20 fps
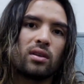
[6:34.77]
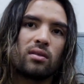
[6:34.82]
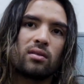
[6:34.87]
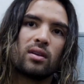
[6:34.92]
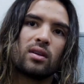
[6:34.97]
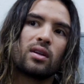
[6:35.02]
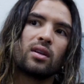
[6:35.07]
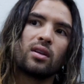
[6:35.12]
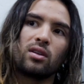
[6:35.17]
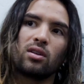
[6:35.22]
and
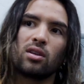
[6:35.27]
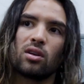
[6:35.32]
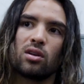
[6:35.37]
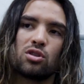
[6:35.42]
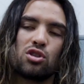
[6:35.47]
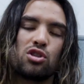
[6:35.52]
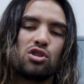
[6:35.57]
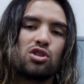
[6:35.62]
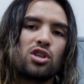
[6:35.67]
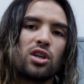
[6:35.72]
you
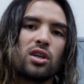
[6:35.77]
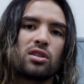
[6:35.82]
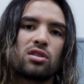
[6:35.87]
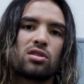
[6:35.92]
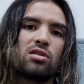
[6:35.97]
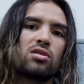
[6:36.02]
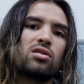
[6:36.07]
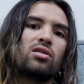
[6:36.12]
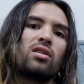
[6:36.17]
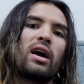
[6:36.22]
know,
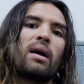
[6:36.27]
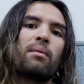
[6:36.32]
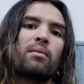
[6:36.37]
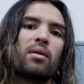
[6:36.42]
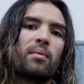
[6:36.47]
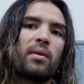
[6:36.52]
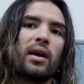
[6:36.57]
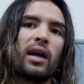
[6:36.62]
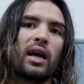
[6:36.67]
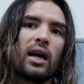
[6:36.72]
jiu-jitsu,
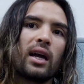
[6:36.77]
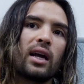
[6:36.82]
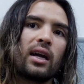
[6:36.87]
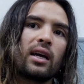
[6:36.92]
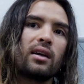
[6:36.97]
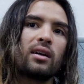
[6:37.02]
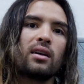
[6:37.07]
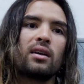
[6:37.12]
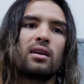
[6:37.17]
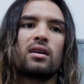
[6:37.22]

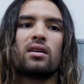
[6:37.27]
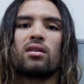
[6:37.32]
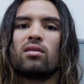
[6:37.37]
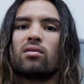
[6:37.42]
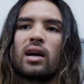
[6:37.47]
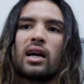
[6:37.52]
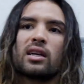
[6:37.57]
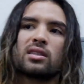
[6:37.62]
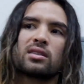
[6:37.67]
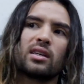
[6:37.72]
MMA
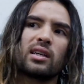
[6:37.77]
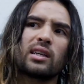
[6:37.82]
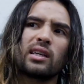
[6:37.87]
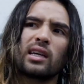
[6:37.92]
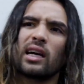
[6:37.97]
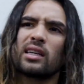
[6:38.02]
wrestling.